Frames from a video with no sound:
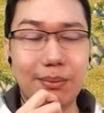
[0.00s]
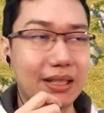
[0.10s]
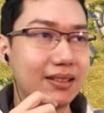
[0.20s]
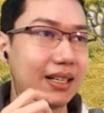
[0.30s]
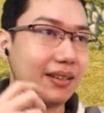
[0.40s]

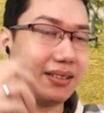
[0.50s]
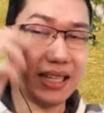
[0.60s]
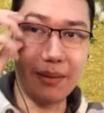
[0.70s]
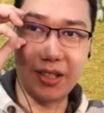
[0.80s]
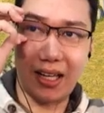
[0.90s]
But yeah,
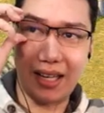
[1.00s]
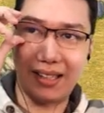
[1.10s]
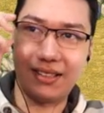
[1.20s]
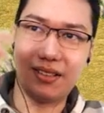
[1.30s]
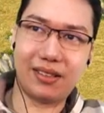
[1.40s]
Cameron
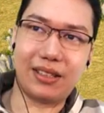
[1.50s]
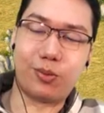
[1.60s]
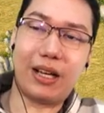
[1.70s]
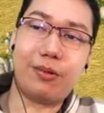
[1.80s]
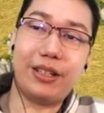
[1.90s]
Highlands
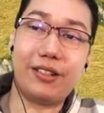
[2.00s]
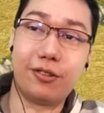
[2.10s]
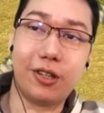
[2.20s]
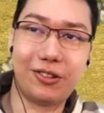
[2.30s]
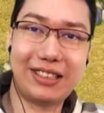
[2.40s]
is where we
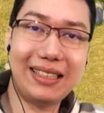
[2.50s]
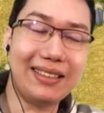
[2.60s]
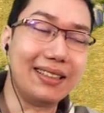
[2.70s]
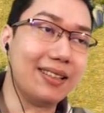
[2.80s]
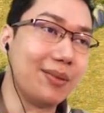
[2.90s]
grow
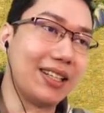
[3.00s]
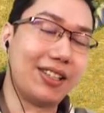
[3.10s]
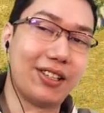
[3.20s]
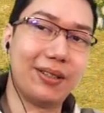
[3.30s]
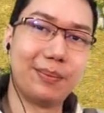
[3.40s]
tea in
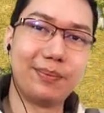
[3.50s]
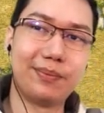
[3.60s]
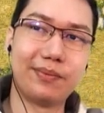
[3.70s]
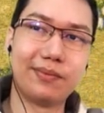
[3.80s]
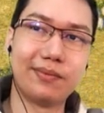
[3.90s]
Malaysia.
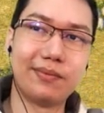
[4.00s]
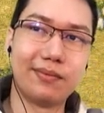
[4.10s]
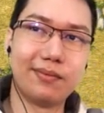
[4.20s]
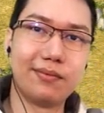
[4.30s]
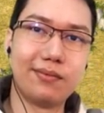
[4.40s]

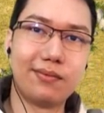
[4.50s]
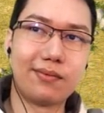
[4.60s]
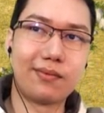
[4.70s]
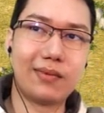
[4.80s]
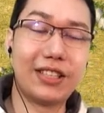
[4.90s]

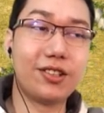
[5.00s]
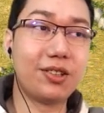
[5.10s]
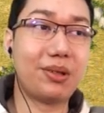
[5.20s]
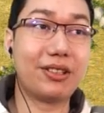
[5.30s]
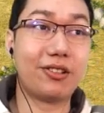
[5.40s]
It's
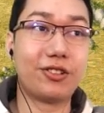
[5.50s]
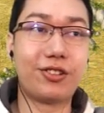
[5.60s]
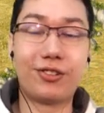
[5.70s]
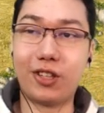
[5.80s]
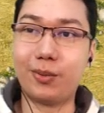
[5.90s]
also where we grow
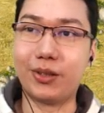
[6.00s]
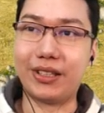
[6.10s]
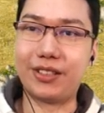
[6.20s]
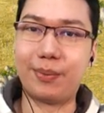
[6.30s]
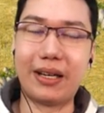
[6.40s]

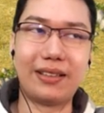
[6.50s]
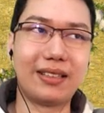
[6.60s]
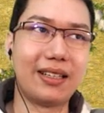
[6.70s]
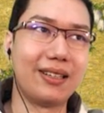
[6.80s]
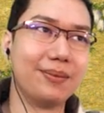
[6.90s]
strawberries, but
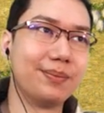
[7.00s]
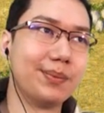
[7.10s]
uh,